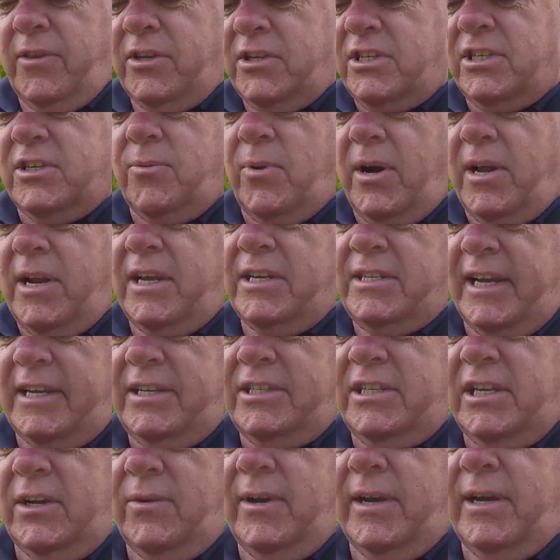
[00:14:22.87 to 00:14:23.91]
This is a 1S
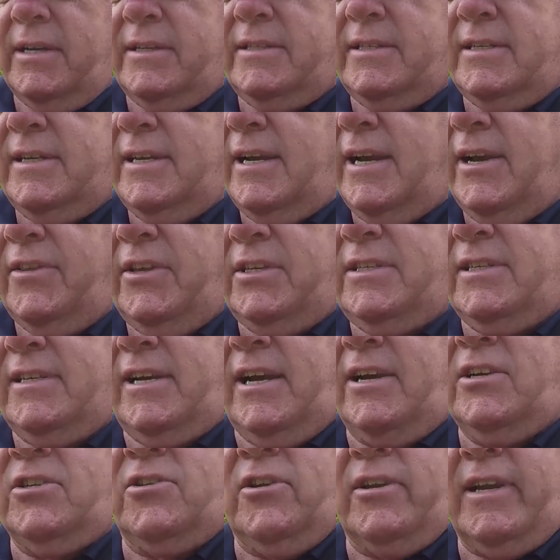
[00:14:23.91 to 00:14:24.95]
and 2S, and this
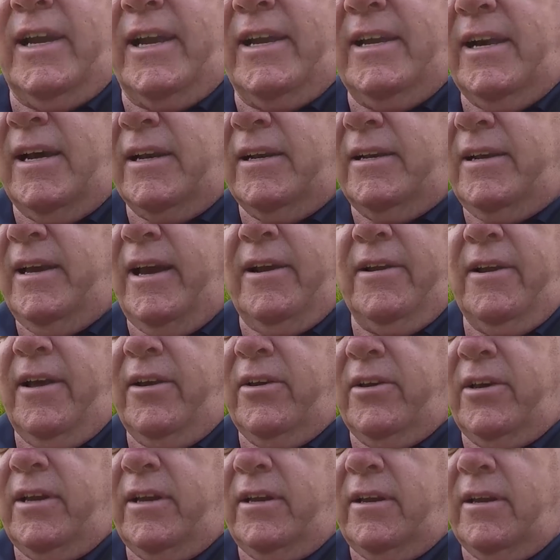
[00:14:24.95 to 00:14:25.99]
goes like a cut cat,
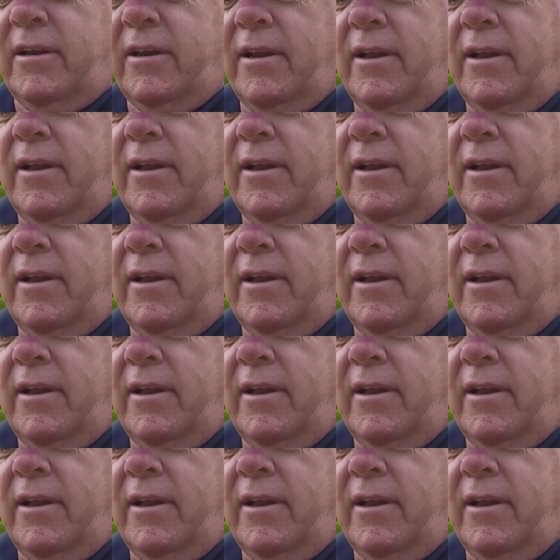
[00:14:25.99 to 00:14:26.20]
no kidding.